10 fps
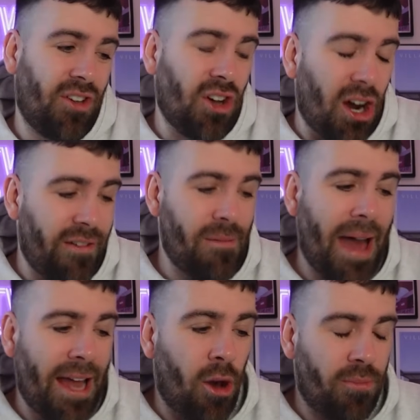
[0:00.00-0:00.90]
You've got to
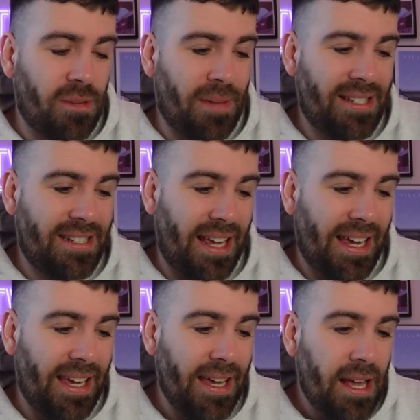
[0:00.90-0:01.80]
remain
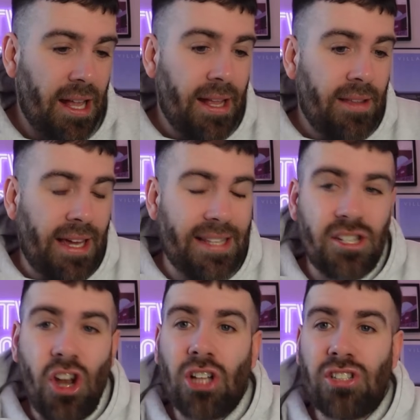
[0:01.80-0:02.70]
optimistic. It's
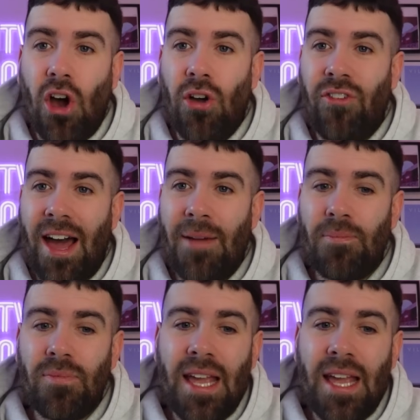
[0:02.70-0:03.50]
not over.